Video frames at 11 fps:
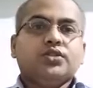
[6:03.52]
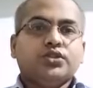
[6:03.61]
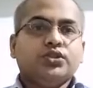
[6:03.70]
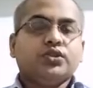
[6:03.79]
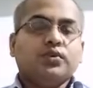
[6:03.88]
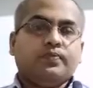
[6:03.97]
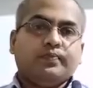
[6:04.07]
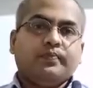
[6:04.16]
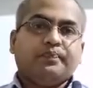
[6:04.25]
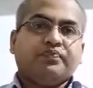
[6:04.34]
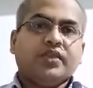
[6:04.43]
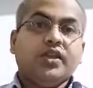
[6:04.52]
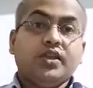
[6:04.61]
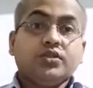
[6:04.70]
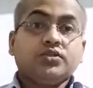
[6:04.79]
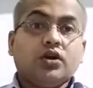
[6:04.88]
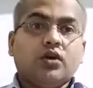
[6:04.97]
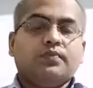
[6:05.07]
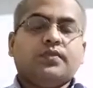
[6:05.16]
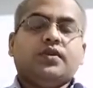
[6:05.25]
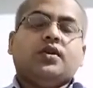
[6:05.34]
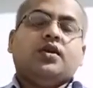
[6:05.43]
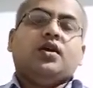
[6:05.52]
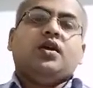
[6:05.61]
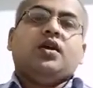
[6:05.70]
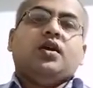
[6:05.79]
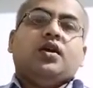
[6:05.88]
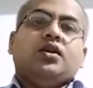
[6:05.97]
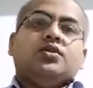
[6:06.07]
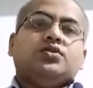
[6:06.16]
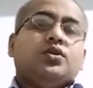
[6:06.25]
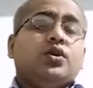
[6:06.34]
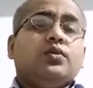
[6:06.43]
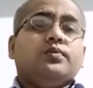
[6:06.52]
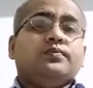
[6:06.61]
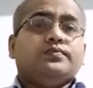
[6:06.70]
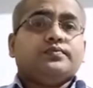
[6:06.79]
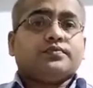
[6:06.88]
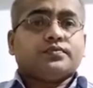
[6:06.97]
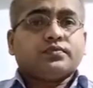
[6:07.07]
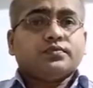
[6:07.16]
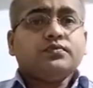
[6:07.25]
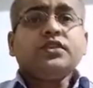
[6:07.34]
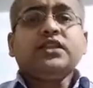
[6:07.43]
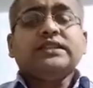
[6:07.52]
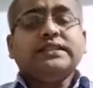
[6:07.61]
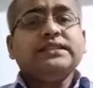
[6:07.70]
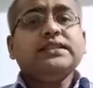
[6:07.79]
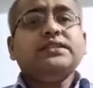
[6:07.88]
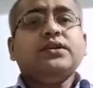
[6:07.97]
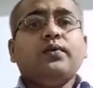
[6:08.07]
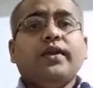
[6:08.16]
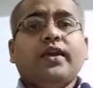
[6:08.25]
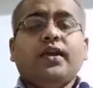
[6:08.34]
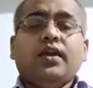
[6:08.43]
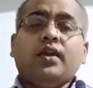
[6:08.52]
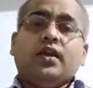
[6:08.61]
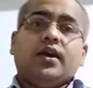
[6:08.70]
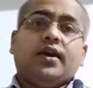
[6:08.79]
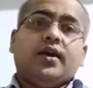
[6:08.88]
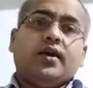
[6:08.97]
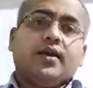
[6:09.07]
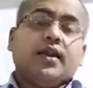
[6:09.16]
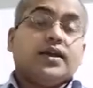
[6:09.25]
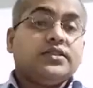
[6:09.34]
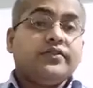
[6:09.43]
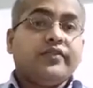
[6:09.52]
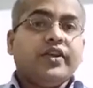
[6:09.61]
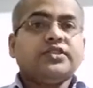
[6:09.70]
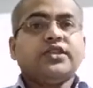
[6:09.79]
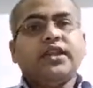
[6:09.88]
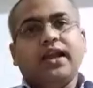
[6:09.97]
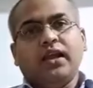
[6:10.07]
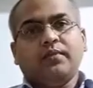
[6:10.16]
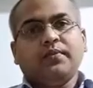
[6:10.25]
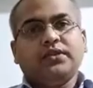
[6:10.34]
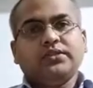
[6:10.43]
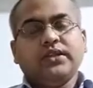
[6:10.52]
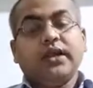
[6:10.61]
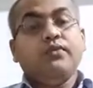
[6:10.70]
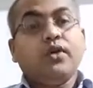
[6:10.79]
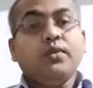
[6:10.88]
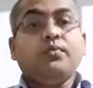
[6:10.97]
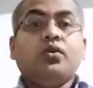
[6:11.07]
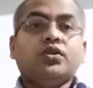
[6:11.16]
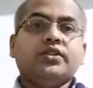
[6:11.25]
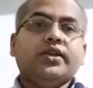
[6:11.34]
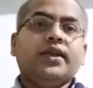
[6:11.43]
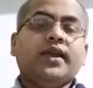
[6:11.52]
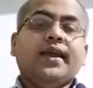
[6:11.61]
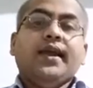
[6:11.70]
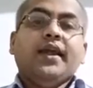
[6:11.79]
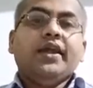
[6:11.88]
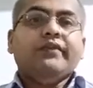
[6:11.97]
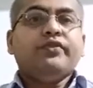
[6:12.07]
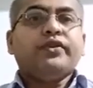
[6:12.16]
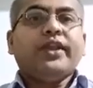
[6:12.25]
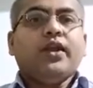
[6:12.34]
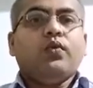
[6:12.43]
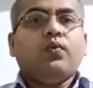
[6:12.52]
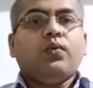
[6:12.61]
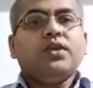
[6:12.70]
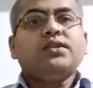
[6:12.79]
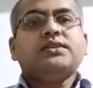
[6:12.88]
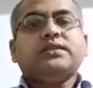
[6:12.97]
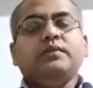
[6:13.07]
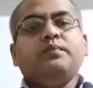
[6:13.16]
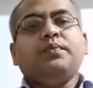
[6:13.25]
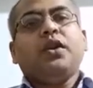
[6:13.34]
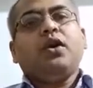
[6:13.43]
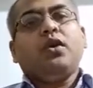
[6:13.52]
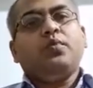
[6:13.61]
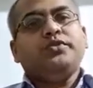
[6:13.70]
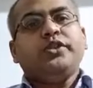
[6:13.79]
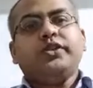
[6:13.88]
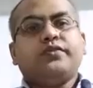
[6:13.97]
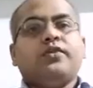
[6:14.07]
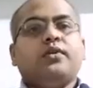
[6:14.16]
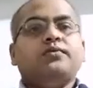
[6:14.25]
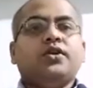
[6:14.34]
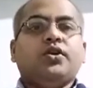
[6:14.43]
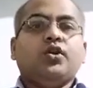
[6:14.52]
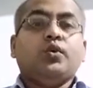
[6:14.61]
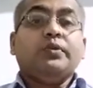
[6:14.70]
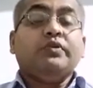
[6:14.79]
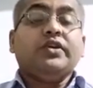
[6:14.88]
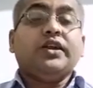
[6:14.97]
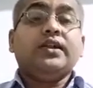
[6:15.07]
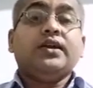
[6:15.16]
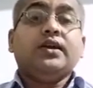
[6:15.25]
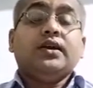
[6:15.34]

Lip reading: soap in a shop. So this is the way classification helps us. And one more thing, if you take one simple object from the group, you can